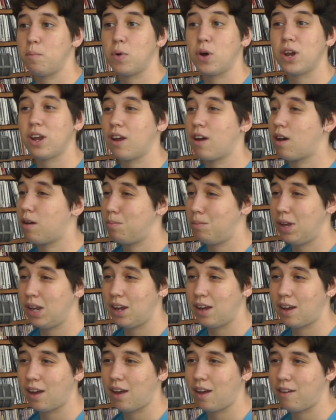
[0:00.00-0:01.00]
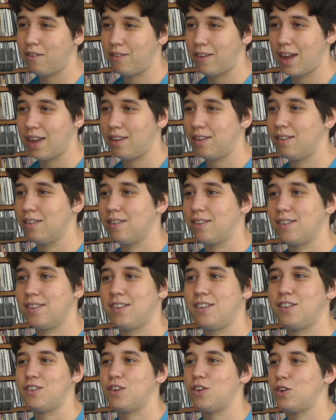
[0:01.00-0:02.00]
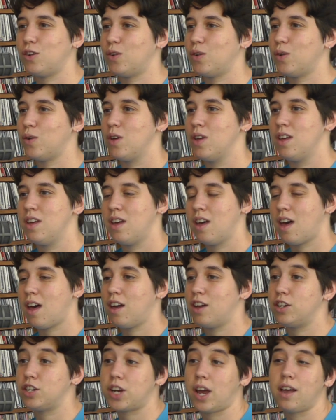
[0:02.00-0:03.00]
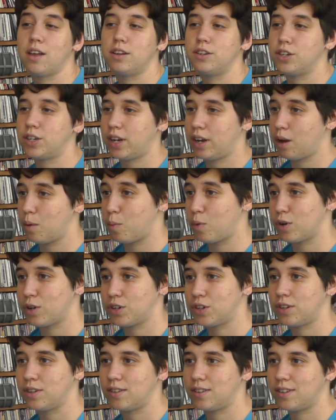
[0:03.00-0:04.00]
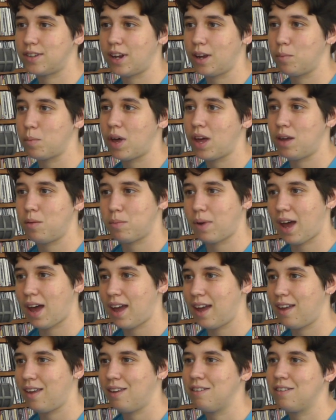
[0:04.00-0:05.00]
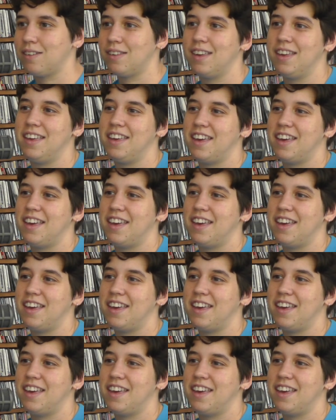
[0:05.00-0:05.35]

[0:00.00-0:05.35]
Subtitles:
putting on media events to challenging abortion stigma and bias.